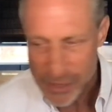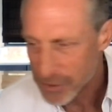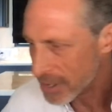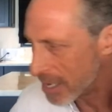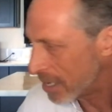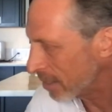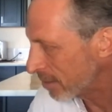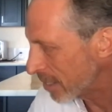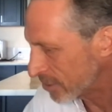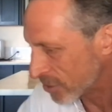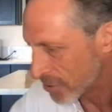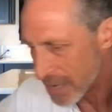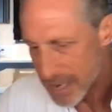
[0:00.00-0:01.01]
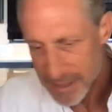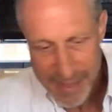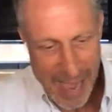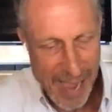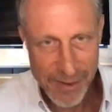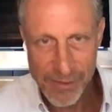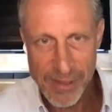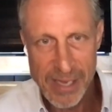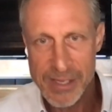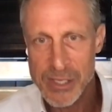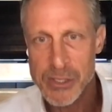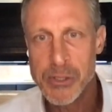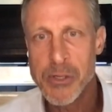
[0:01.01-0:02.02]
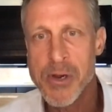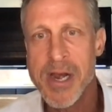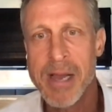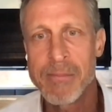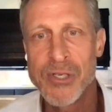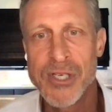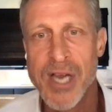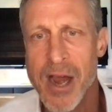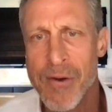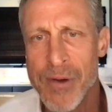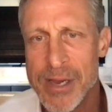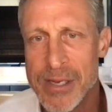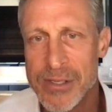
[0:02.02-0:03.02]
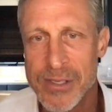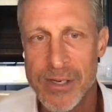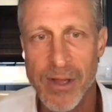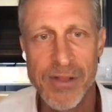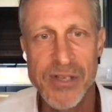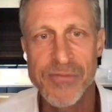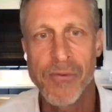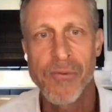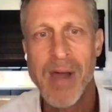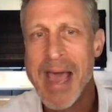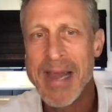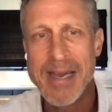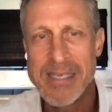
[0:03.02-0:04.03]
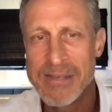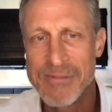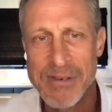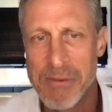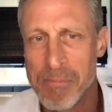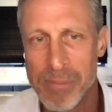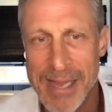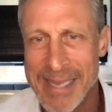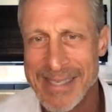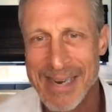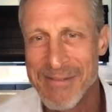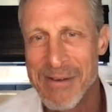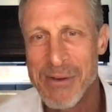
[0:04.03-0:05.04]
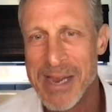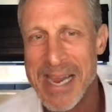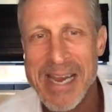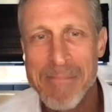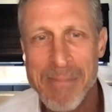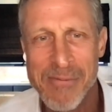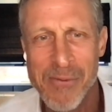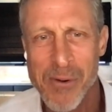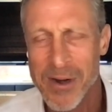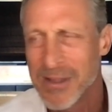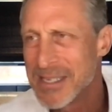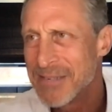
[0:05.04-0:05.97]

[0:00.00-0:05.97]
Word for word: It's like, you're eating this, you're eating that. They're like these Suriname cherries and all these varieties of different plants that I've never eaten before,